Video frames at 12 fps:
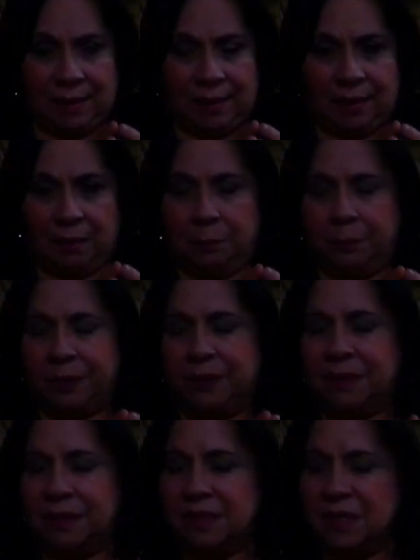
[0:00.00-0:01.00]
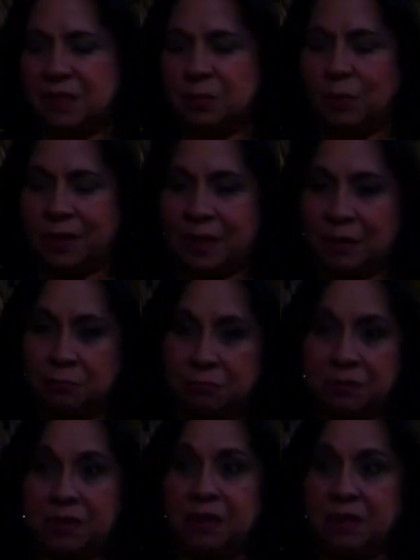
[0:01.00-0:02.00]
and but this is what i
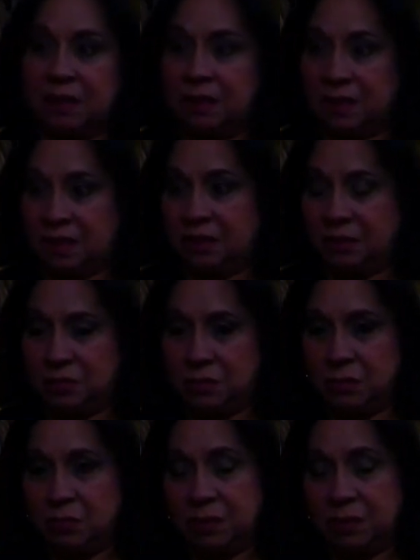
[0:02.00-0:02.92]
really need to do